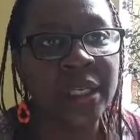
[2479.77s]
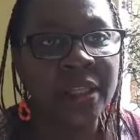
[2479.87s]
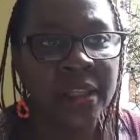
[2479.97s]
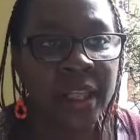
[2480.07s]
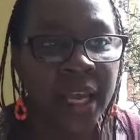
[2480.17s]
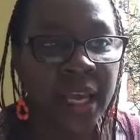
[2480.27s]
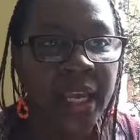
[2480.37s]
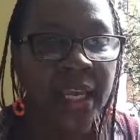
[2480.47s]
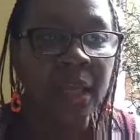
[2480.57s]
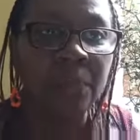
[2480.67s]

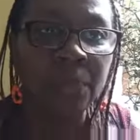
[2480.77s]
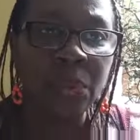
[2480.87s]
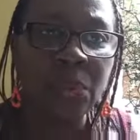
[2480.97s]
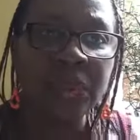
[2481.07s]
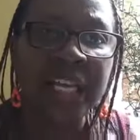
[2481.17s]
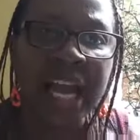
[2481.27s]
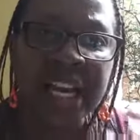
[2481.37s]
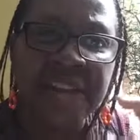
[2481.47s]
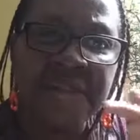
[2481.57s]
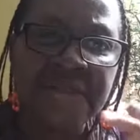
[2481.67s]
they put an
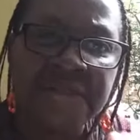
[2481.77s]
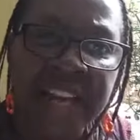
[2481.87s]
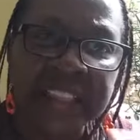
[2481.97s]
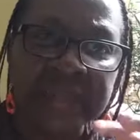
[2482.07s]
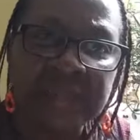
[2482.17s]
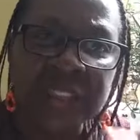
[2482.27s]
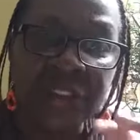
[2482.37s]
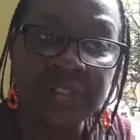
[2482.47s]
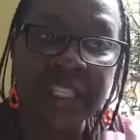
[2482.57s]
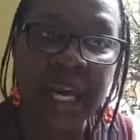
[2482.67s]
investment
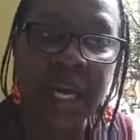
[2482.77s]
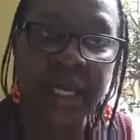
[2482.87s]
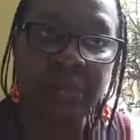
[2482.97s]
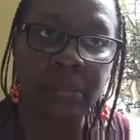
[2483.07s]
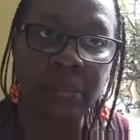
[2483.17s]
of time.